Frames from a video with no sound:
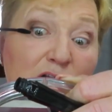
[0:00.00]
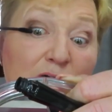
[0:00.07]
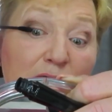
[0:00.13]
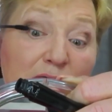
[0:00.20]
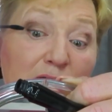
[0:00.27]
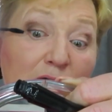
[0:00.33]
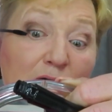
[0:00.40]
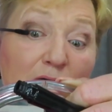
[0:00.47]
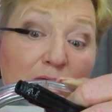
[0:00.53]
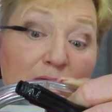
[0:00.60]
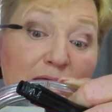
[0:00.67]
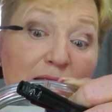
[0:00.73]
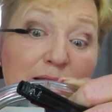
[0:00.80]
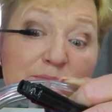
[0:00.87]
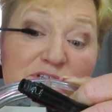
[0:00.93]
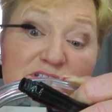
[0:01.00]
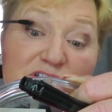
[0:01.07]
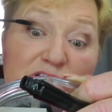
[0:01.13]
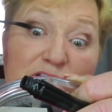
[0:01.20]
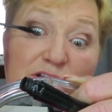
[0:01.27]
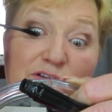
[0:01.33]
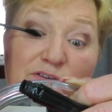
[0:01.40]
long at all. And I'm just
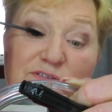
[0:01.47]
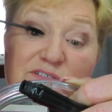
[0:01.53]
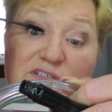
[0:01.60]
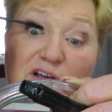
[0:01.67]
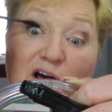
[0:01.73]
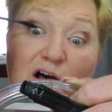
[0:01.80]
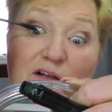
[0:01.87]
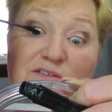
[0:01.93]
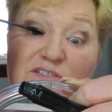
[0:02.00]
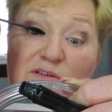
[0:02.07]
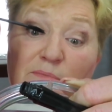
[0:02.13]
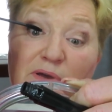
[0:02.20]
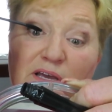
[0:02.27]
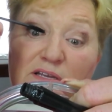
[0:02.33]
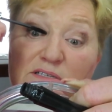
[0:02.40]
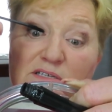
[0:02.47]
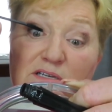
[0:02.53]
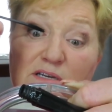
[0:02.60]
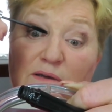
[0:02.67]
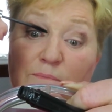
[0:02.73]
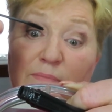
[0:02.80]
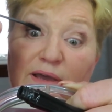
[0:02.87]
going to use the Ultimate
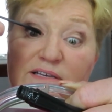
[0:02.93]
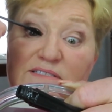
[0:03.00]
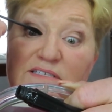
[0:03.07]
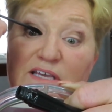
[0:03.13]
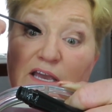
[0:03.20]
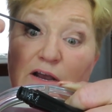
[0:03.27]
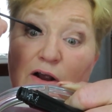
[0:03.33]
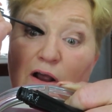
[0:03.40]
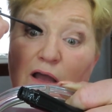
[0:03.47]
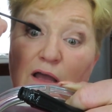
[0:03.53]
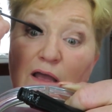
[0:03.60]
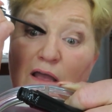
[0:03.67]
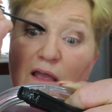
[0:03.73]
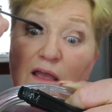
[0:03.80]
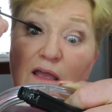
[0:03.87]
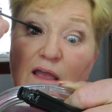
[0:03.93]
mascara,